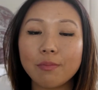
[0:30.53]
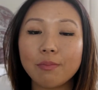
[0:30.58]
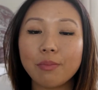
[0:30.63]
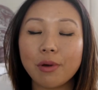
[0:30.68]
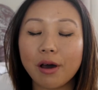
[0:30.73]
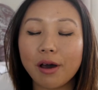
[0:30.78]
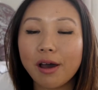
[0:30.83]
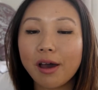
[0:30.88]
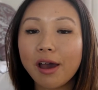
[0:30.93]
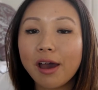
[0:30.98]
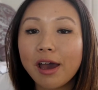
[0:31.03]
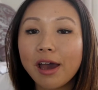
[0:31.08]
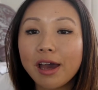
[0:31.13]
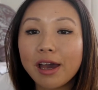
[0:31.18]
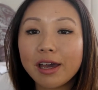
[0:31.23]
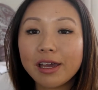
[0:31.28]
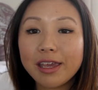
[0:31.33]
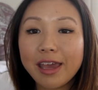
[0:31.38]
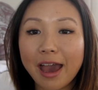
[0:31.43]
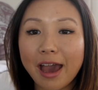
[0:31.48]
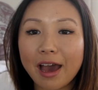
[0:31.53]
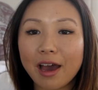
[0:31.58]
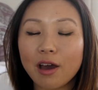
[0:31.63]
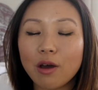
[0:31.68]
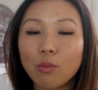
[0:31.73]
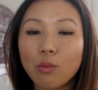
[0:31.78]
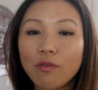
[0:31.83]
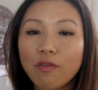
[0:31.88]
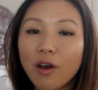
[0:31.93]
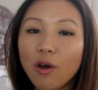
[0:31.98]
But yeah,
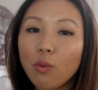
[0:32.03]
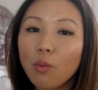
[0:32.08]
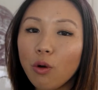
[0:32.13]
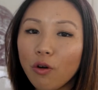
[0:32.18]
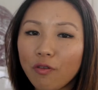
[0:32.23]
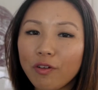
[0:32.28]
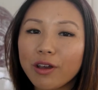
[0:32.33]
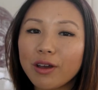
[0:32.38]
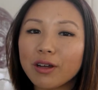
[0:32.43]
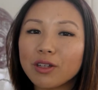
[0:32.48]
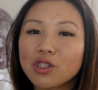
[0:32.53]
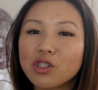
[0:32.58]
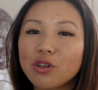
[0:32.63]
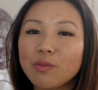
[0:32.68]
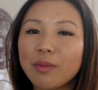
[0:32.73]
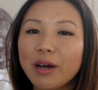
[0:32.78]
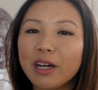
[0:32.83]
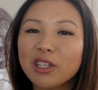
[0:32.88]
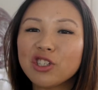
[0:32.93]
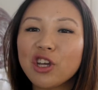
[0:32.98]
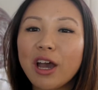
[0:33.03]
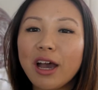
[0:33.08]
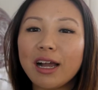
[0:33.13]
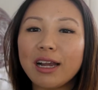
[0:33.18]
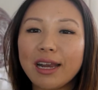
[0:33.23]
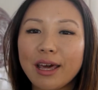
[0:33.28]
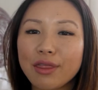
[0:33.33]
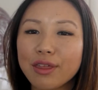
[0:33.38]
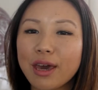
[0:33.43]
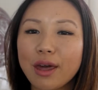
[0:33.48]
without waffling on too much,
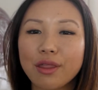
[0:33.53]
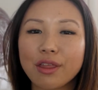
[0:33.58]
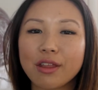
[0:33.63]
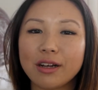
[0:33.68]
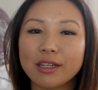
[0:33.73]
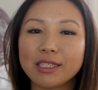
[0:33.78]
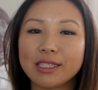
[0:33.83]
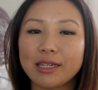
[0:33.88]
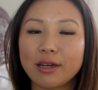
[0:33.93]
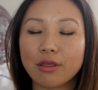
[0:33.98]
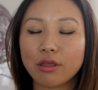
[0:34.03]
let's get started.